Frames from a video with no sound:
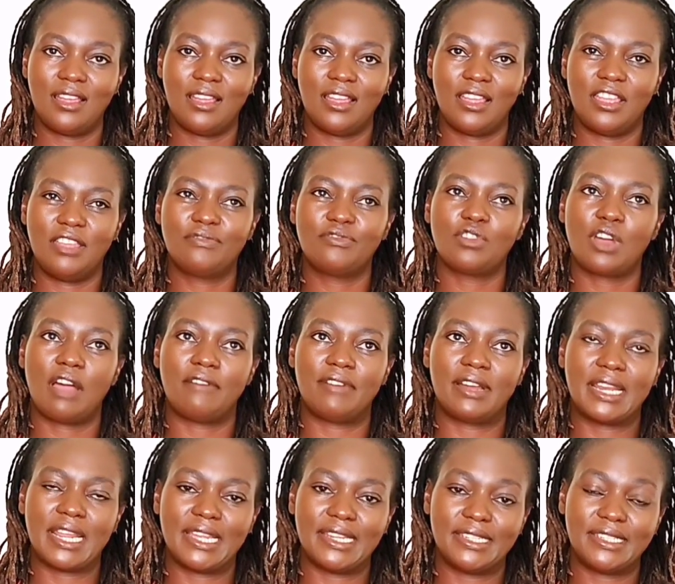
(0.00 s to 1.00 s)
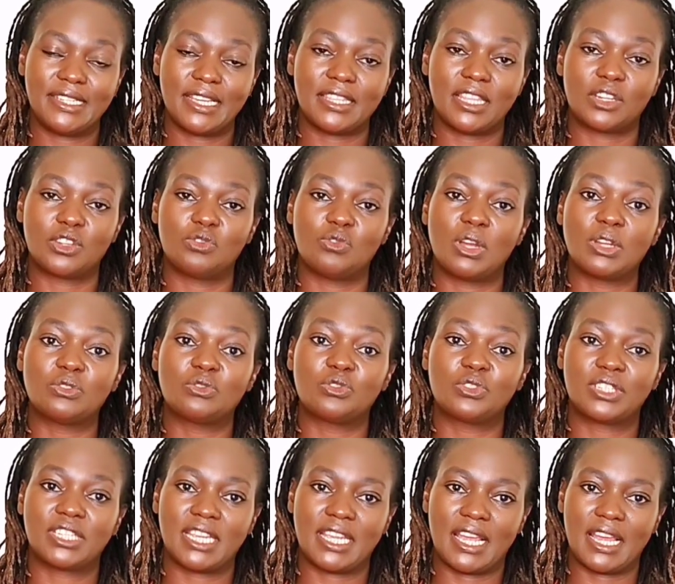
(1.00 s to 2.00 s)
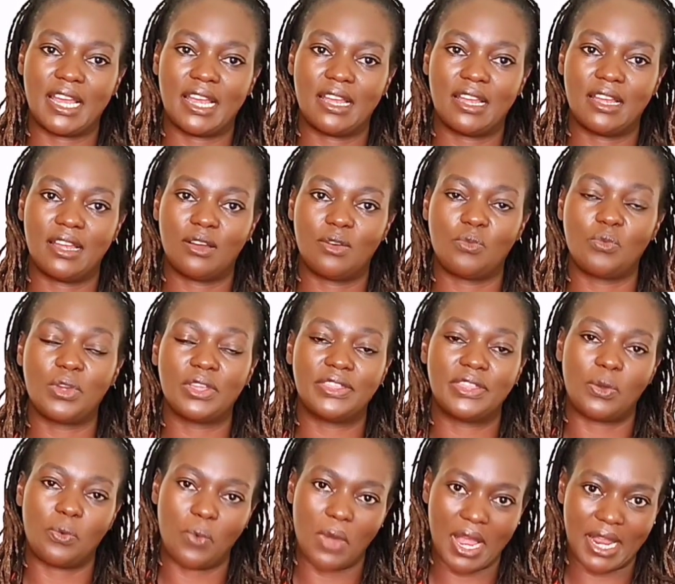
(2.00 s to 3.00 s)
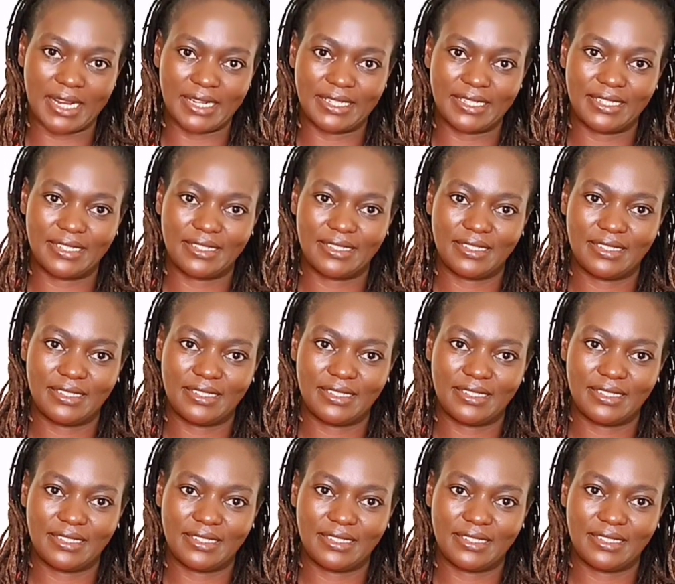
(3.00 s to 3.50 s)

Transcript: if you have an idea that you want to share with the world,